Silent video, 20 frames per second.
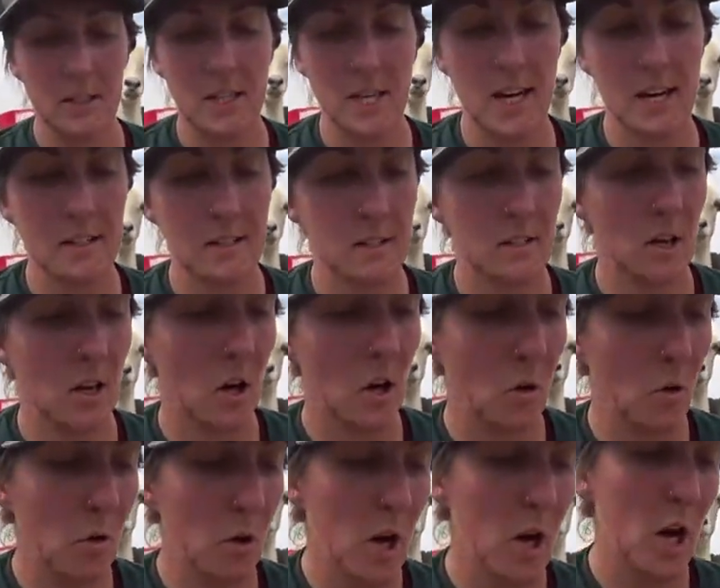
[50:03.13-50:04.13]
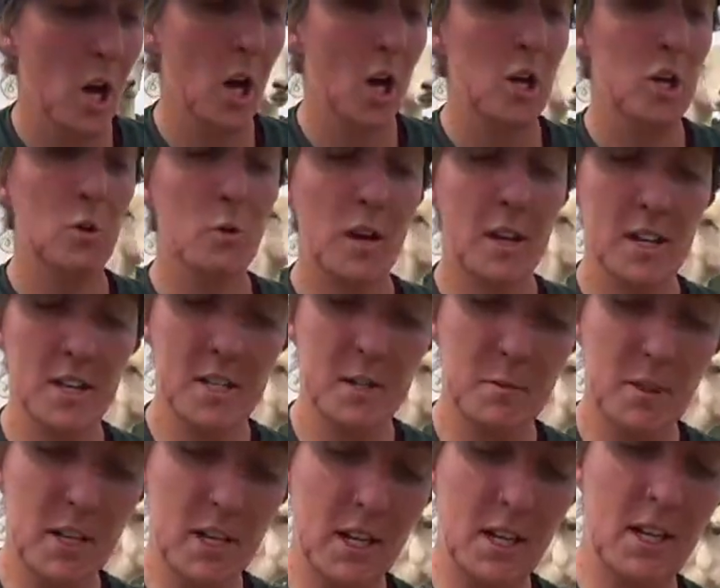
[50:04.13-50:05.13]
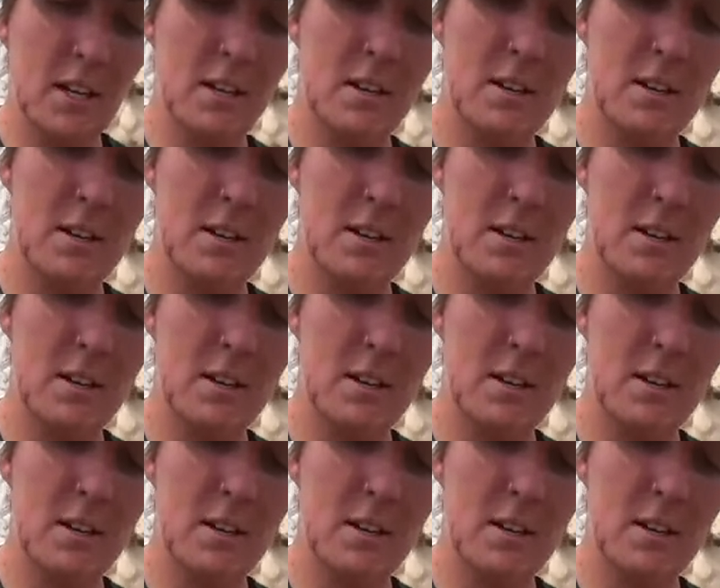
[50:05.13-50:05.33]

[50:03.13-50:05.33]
Yeah, so you want it to be